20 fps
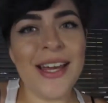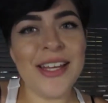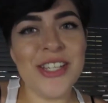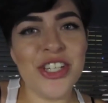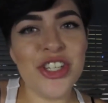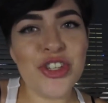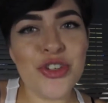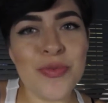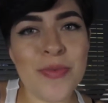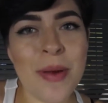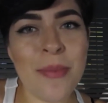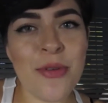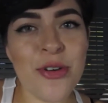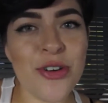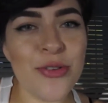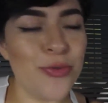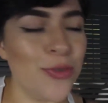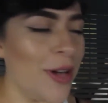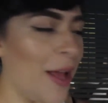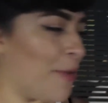I just
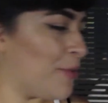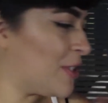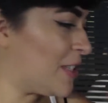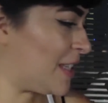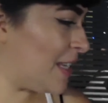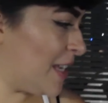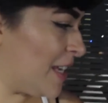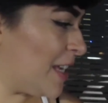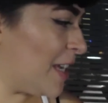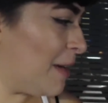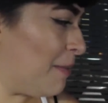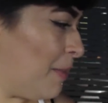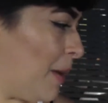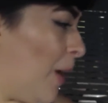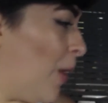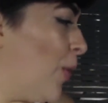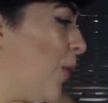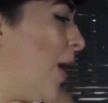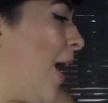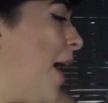remembered what I was thinking
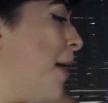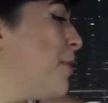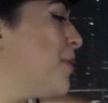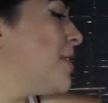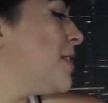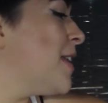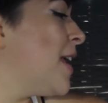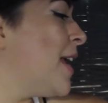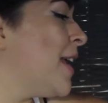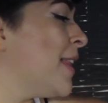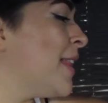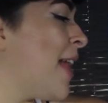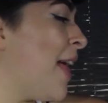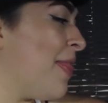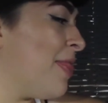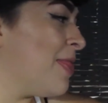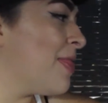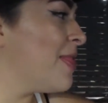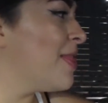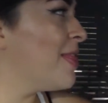about. I was saying that
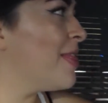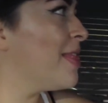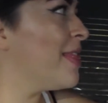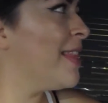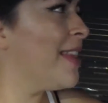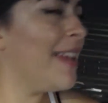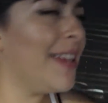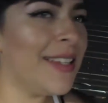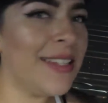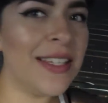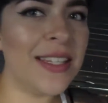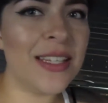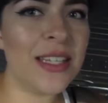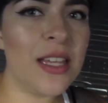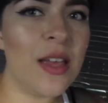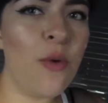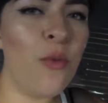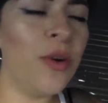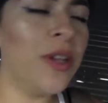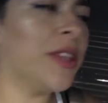this
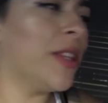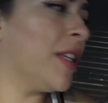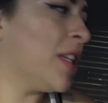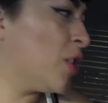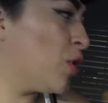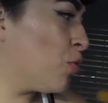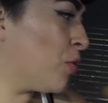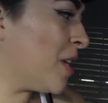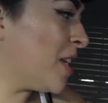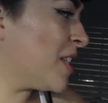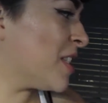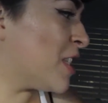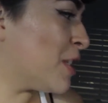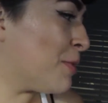with the sweet and